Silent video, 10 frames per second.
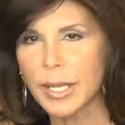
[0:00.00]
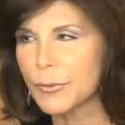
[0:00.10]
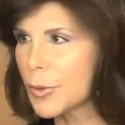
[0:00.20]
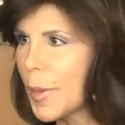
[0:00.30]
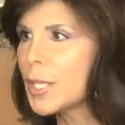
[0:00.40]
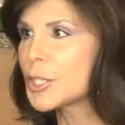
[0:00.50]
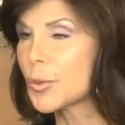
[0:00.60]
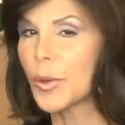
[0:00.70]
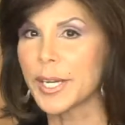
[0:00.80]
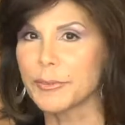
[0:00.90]

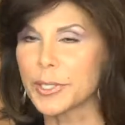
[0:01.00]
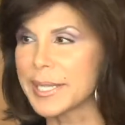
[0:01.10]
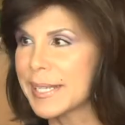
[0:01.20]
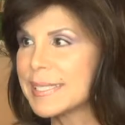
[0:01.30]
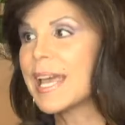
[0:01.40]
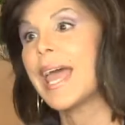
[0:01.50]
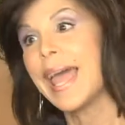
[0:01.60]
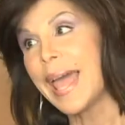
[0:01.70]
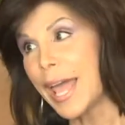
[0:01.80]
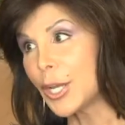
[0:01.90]
information, whatever it is.
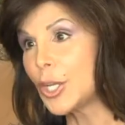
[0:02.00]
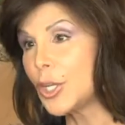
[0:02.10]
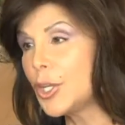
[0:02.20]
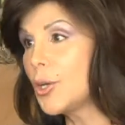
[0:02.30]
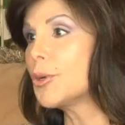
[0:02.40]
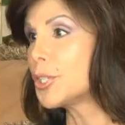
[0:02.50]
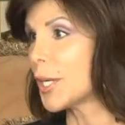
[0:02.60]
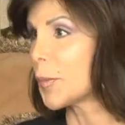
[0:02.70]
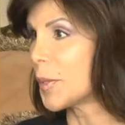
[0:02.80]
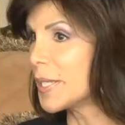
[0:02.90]
And you
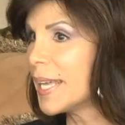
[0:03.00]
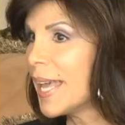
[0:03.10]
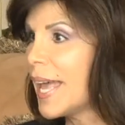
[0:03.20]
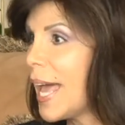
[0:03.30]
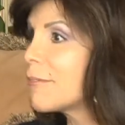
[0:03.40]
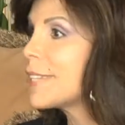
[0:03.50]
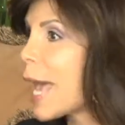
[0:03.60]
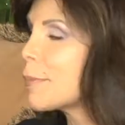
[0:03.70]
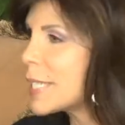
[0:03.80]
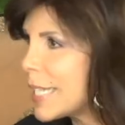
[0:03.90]
gentlemen have
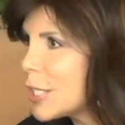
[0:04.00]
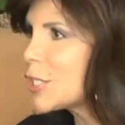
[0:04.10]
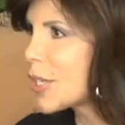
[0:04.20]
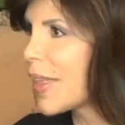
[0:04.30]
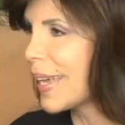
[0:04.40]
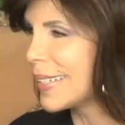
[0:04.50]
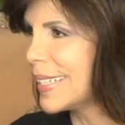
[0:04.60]
tapped into that